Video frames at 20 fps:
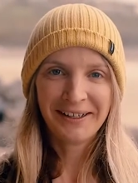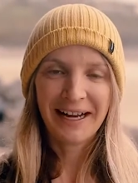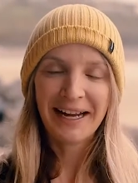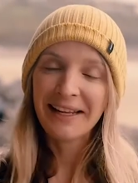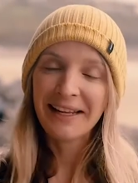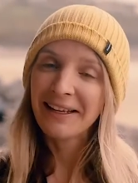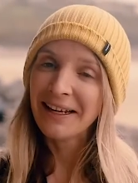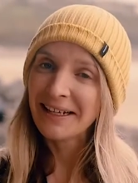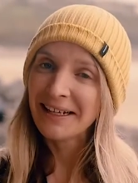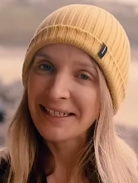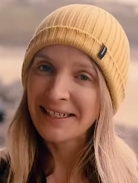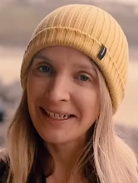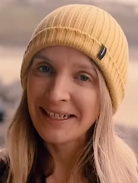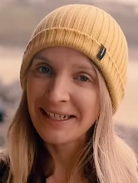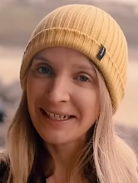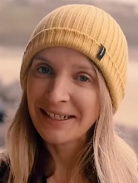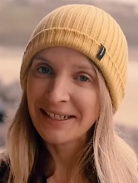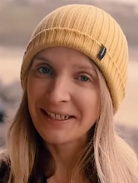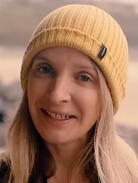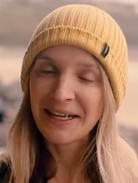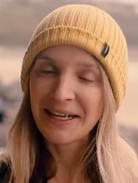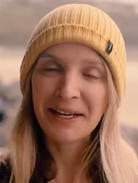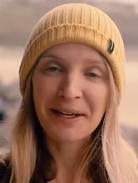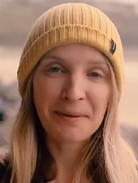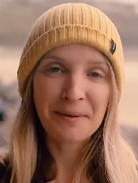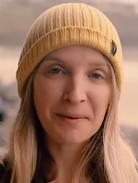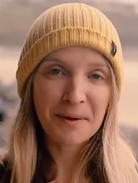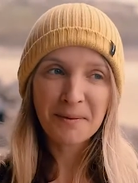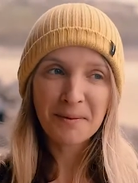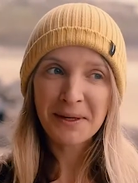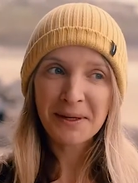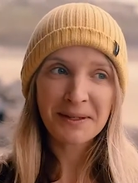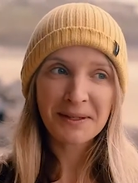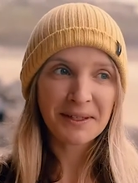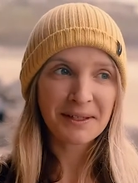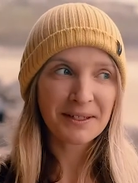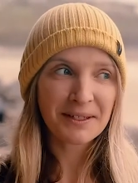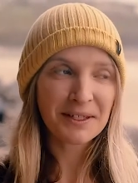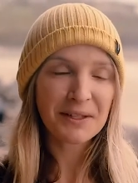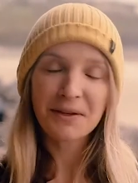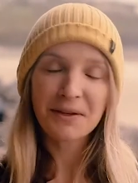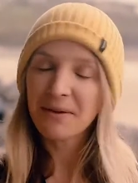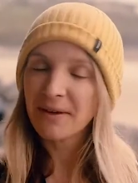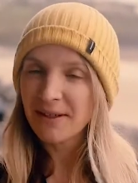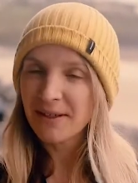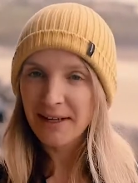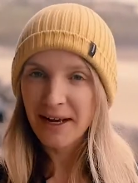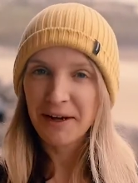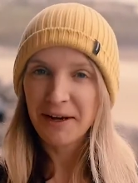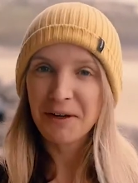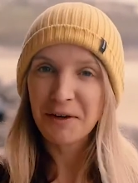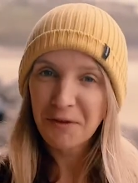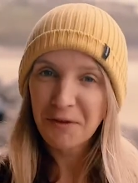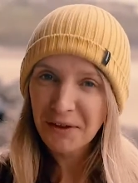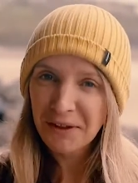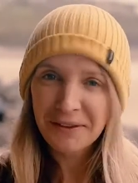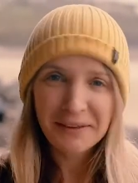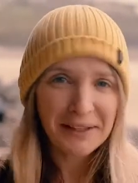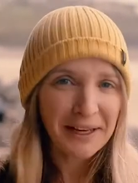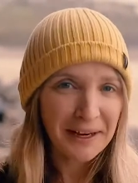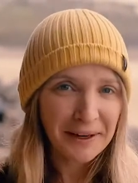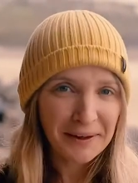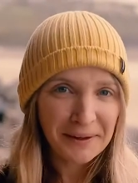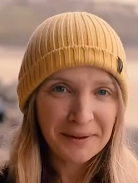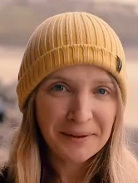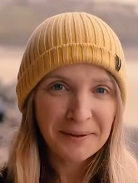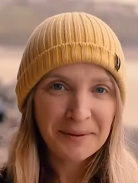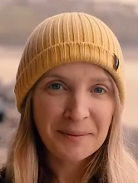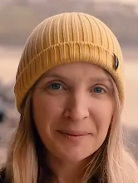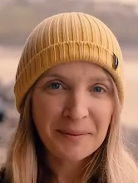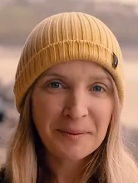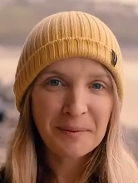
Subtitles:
And that's it. Take a moment to notice how you feel now.